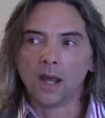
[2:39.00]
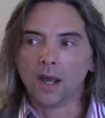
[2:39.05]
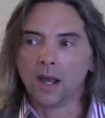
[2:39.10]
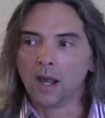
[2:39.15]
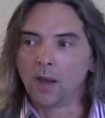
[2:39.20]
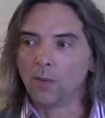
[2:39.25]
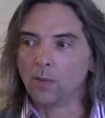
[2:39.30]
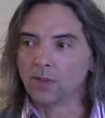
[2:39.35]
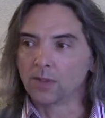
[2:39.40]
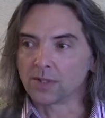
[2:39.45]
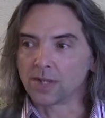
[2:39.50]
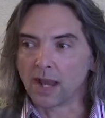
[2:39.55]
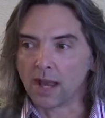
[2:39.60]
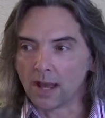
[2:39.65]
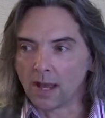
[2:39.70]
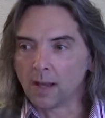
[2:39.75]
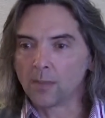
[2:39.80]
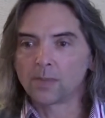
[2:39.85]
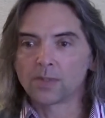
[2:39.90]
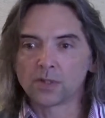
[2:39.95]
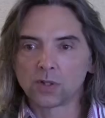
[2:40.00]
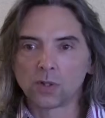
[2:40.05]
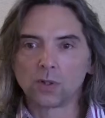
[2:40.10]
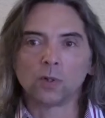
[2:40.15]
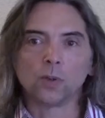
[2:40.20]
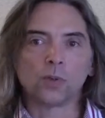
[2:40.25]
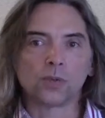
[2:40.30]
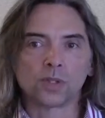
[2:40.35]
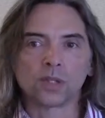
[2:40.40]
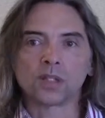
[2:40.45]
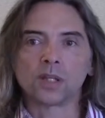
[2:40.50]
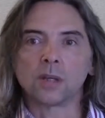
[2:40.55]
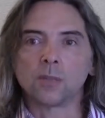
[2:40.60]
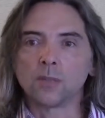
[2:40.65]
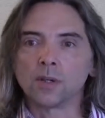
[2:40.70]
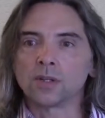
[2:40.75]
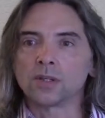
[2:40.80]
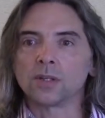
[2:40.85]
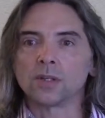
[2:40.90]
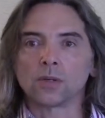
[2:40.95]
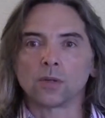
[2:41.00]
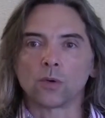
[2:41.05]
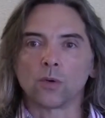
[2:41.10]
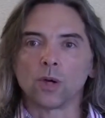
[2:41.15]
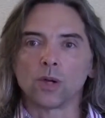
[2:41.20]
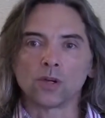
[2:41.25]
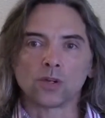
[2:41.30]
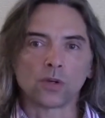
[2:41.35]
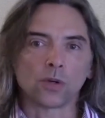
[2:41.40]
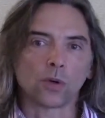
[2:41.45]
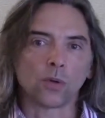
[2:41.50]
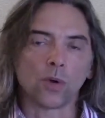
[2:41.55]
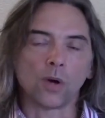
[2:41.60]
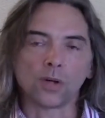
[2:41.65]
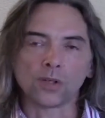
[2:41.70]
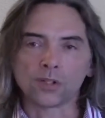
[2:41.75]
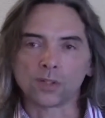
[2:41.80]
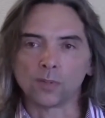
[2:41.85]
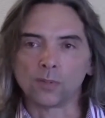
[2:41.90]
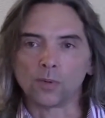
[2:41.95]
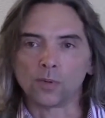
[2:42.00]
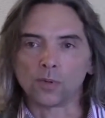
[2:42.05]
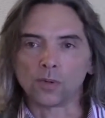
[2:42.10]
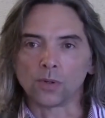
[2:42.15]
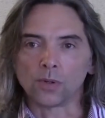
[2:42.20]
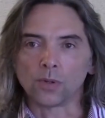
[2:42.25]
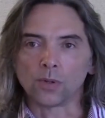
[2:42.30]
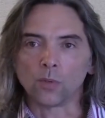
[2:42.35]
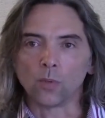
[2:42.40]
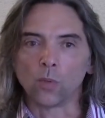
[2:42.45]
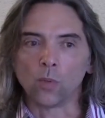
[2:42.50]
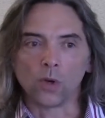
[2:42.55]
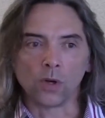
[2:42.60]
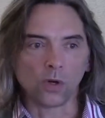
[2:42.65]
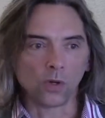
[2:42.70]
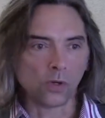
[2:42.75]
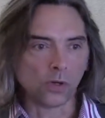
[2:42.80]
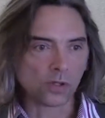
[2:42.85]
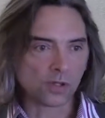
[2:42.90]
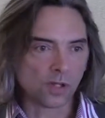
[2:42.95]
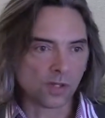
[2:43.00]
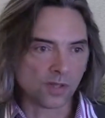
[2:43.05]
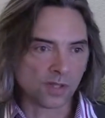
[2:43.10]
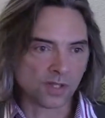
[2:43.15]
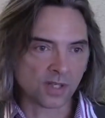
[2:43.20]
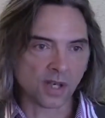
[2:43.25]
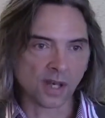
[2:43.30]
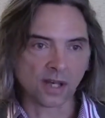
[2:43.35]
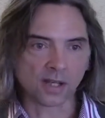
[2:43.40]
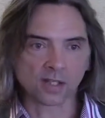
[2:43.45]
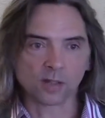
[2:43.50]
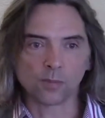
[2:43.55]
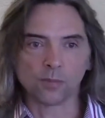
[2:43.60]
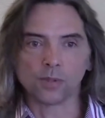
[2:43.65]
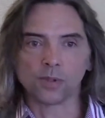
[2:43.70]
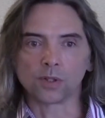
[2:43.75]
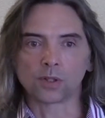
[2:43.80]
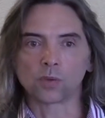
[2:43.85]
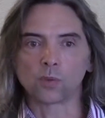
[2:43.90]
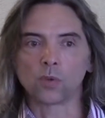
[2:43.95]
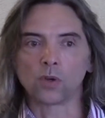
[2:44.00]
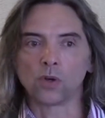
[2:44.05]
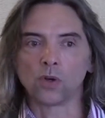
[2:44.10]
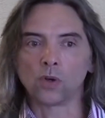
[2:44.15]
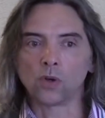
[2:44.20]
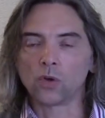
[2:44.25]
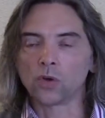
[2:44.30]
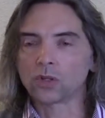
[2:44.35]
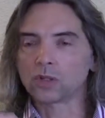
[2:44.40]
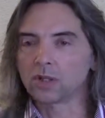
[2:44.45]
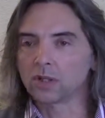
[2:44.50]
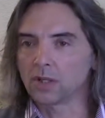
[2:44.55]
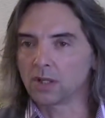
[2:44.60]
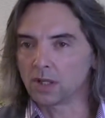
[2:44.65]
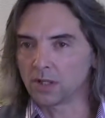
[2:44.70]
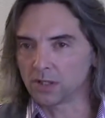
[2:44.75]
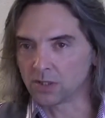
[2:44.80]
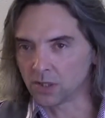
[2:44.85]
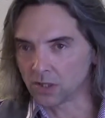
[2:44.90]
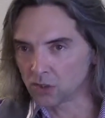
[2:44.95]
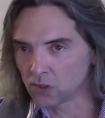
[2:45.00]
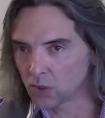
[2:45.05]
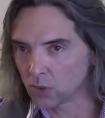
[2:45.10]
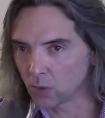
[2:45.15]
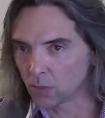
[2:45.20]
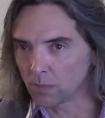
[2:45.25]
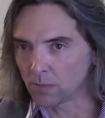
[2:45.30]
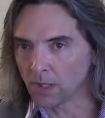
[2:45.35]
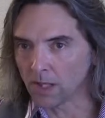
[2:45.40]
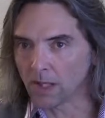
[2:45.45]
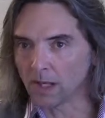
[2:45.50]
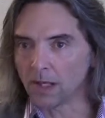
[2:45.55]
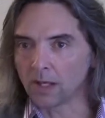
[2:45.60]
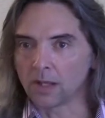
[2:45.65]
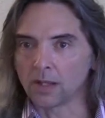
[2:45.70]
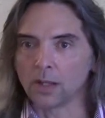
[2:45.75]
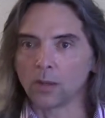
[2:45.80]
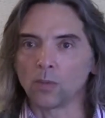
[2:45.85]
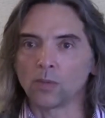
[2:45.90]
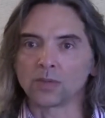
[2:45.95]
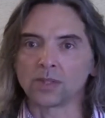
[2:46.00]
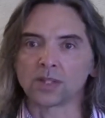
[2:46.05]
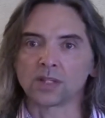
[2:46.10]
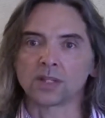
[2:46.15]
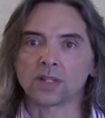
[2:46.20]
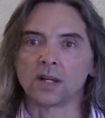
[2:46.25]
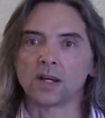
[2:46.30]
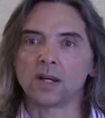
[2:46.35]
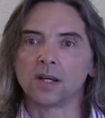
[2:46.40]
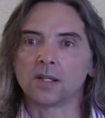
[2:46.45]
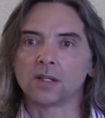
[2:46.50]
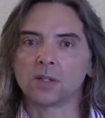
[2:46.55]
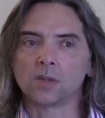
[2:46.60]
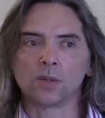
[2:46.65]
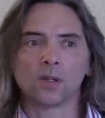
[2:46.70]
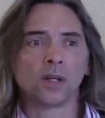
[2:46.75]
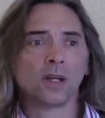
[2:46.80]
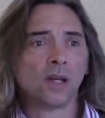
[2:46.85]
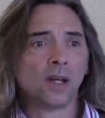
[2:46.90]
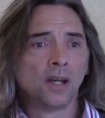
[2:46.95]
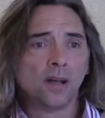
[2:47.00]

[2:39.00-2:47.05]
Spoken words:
It was absolute seamless integration across the board. We looked at the textbooks, we looked at the digital media that was assigned to it.